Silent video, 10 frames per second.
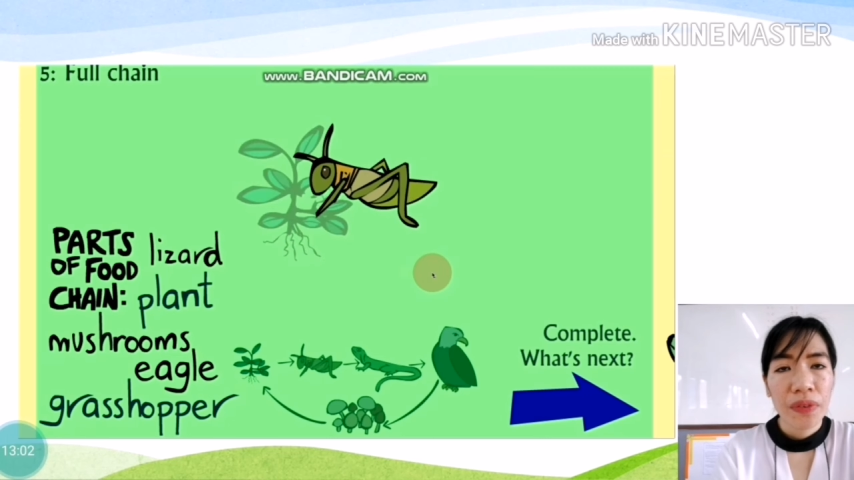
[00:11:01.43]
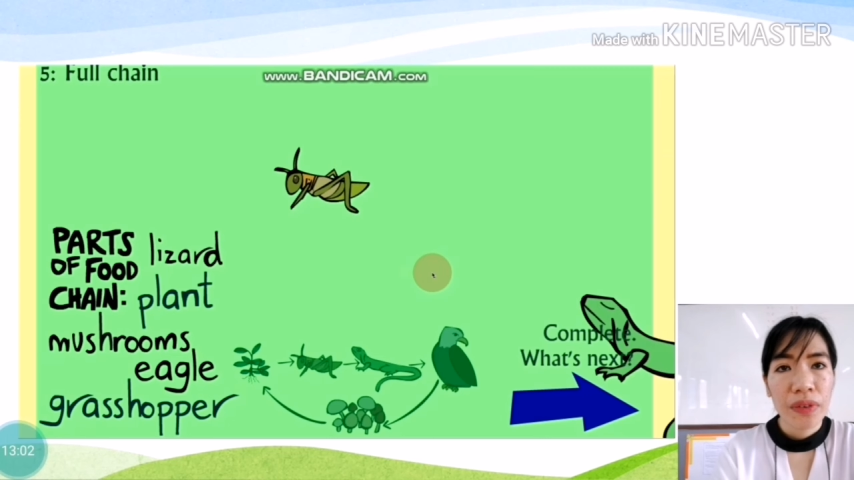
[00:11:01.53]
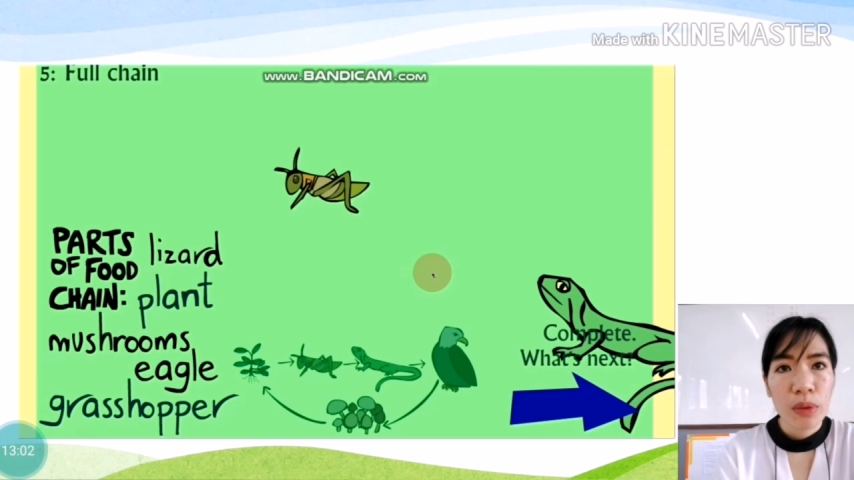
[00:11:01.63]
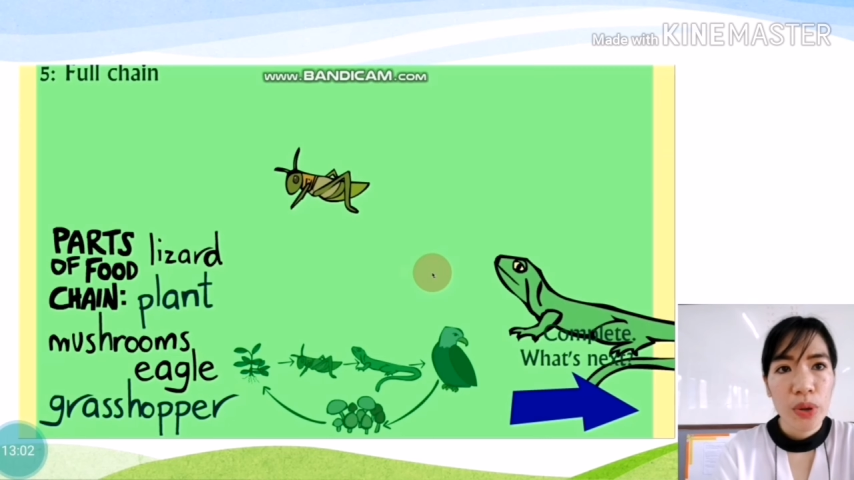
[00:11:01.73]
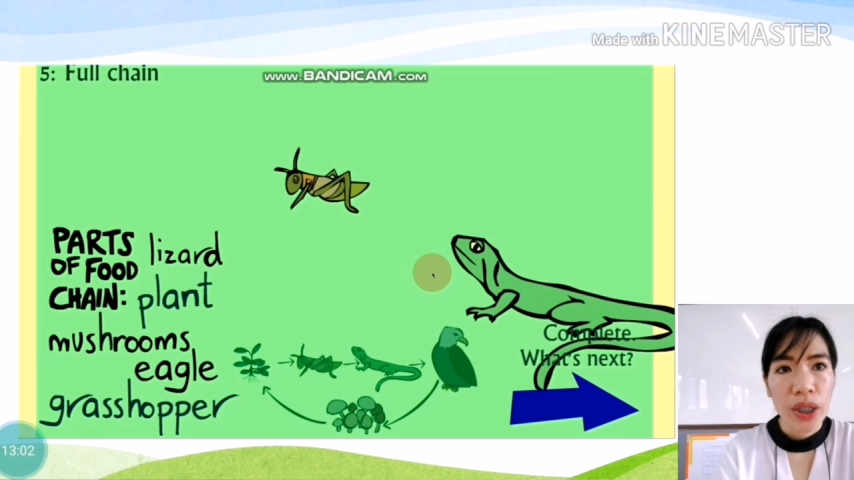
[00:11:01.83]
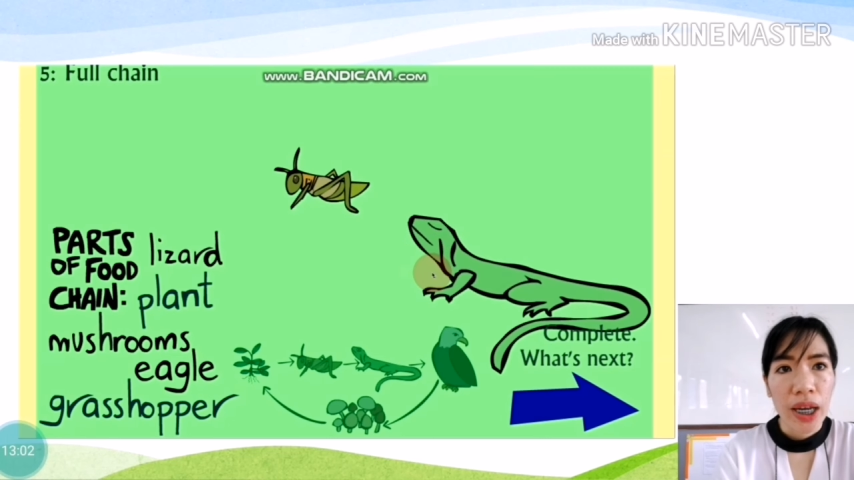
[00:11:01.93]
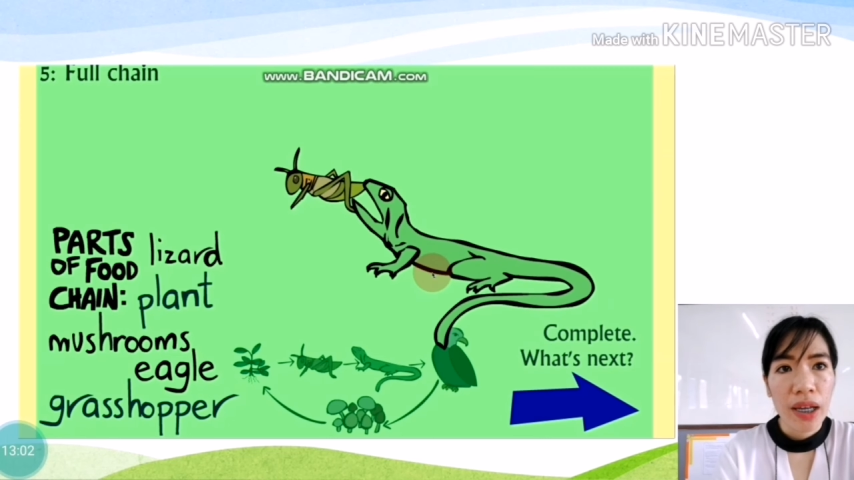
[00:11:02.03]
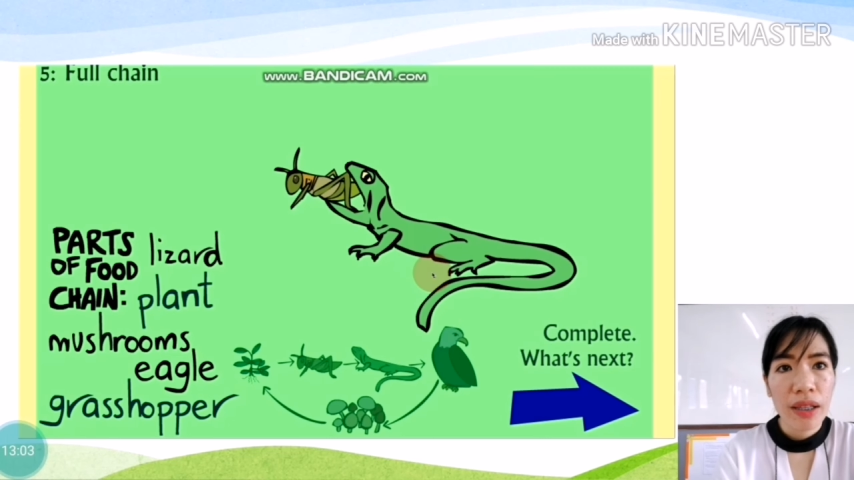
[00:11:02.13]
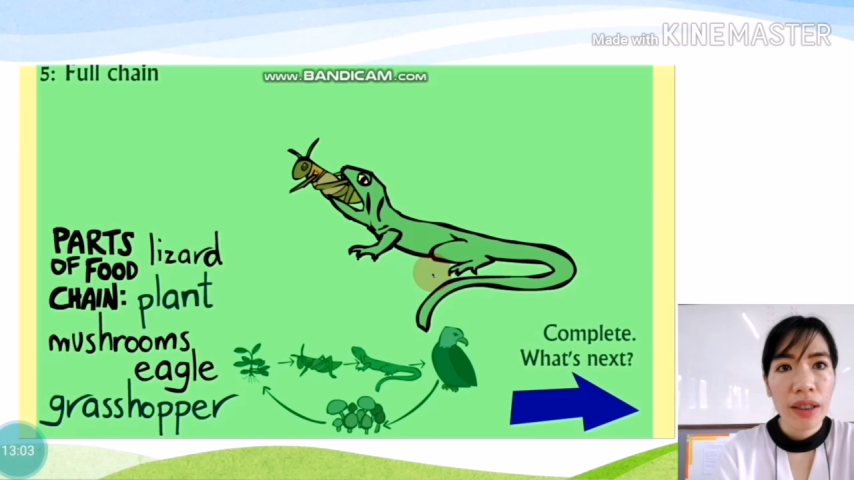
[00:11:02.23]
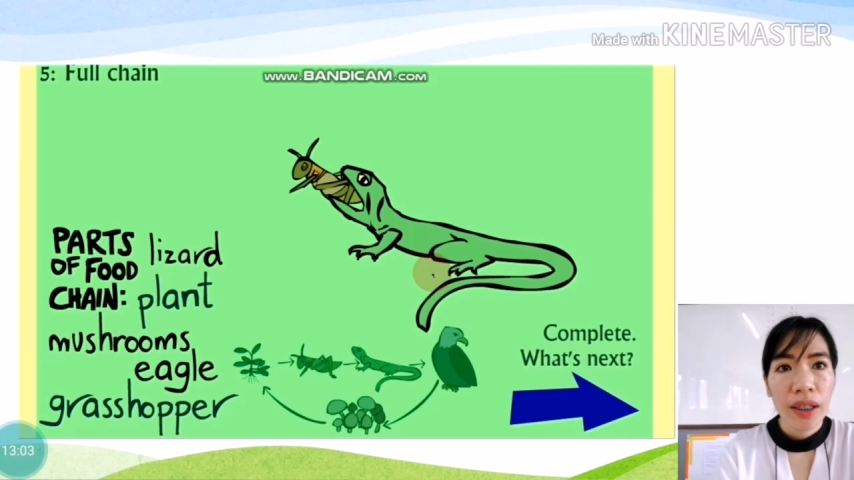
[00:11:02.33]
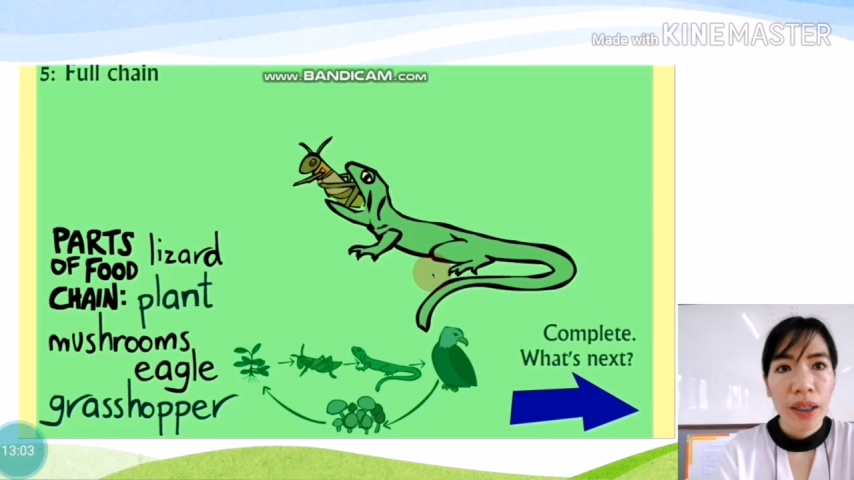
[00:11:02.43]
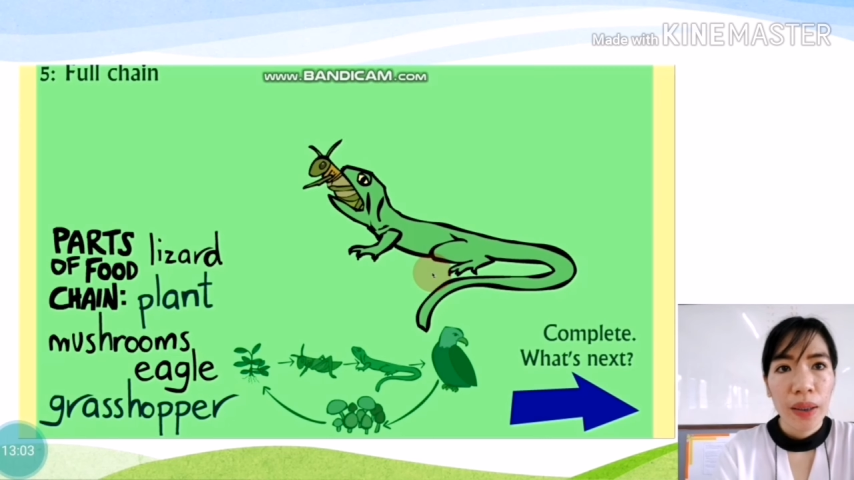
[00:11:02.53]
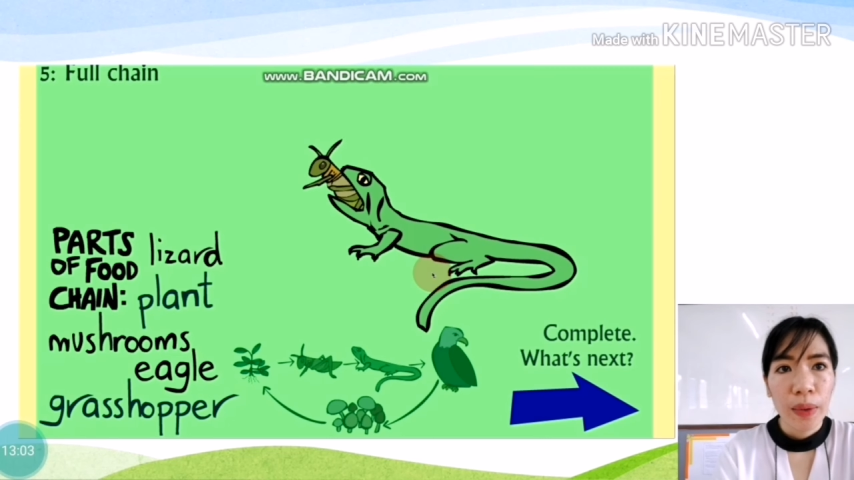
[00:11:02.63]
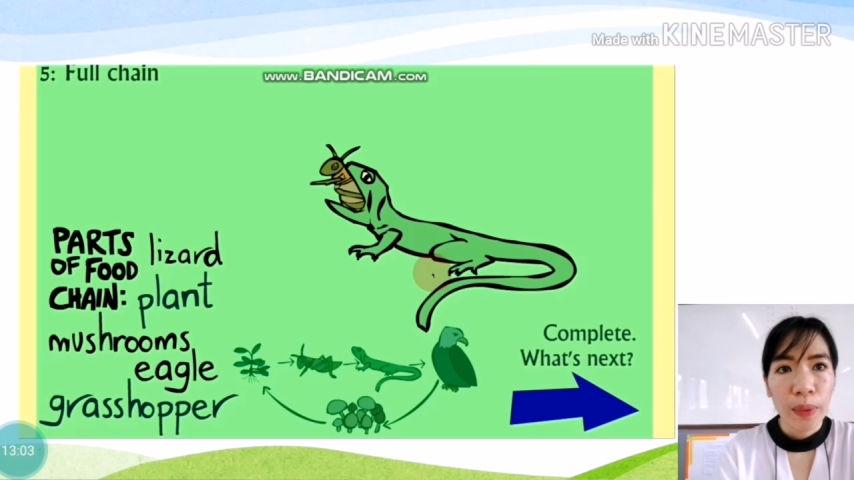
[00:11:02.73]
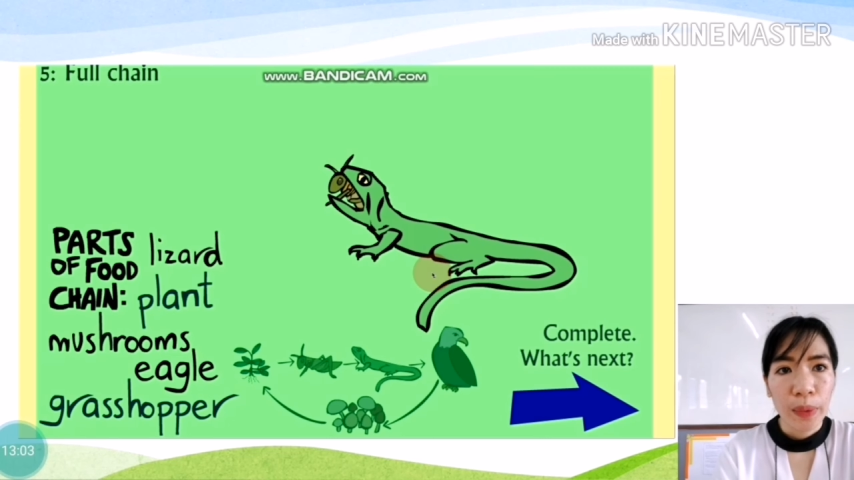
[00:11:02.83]
full chain
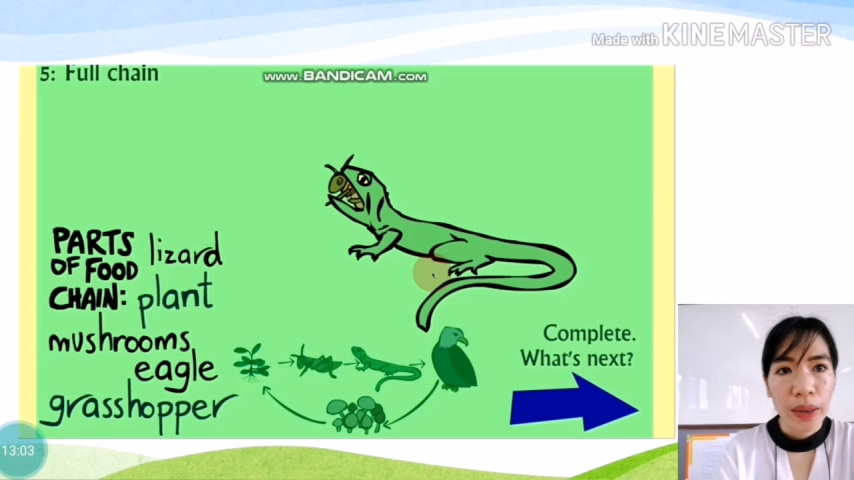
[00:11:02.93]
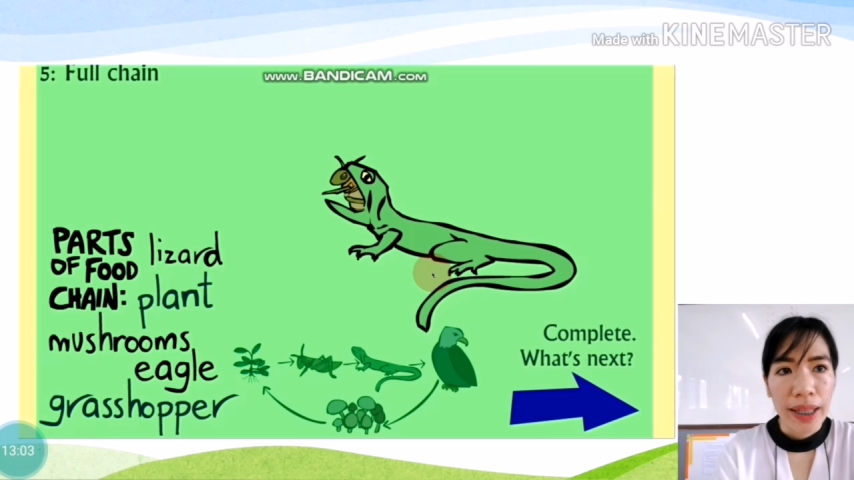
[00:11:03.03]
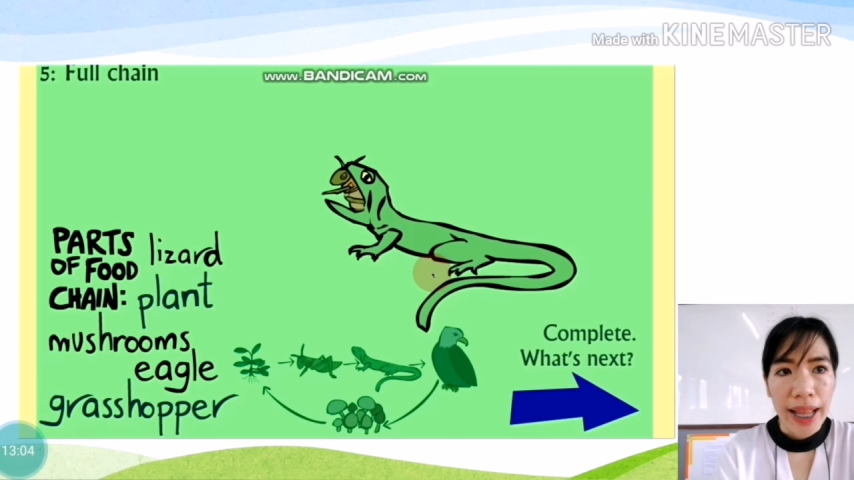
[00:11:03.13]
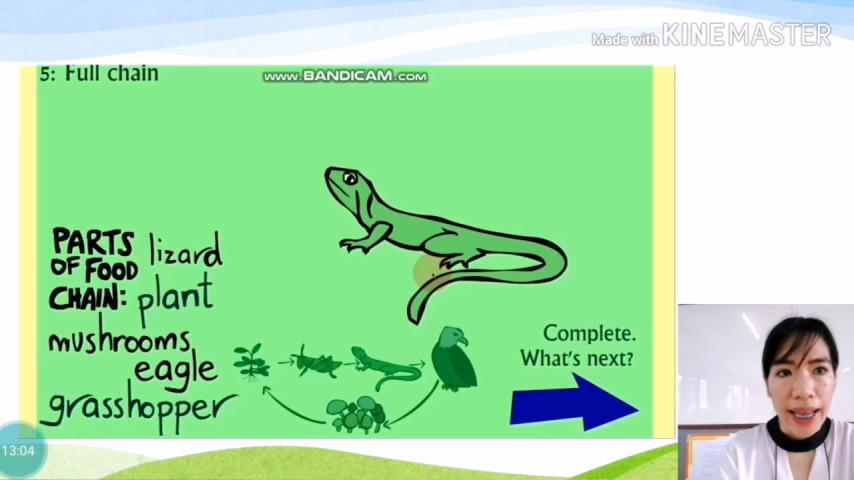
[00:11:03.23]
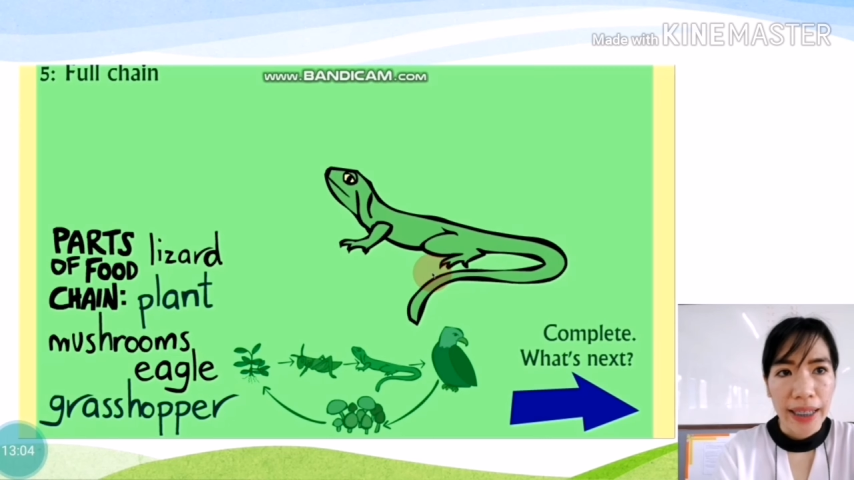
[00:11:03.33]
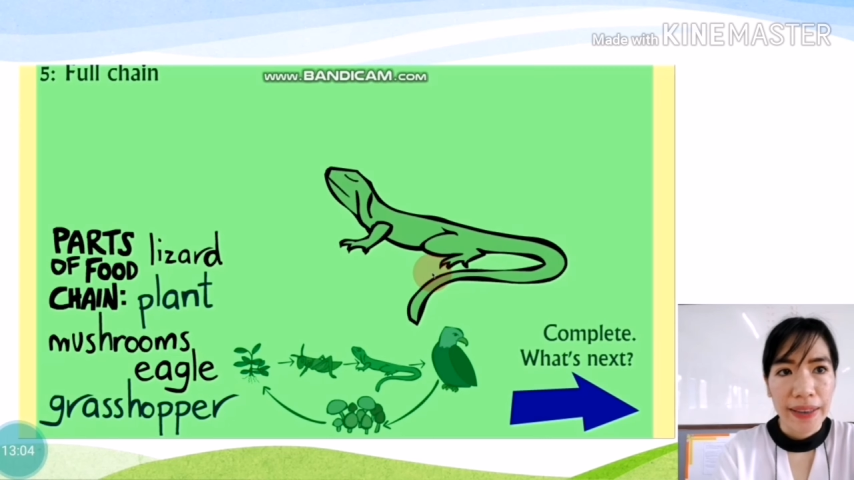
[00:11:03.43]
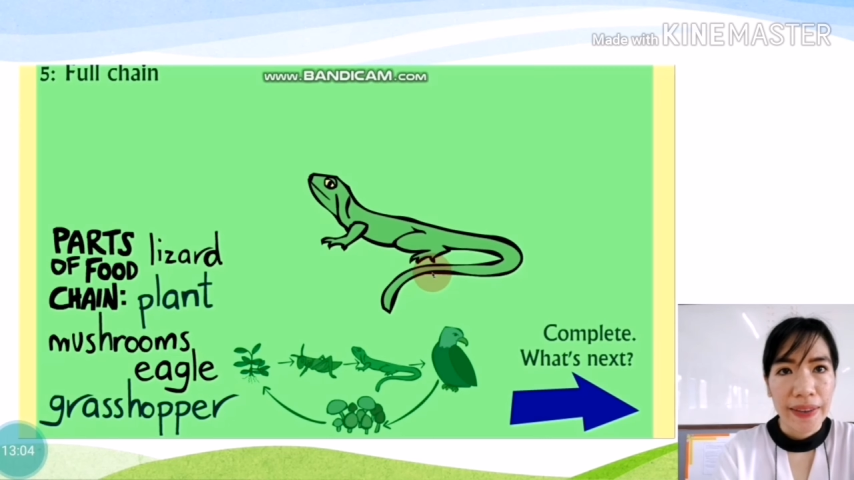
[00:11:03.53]
look like.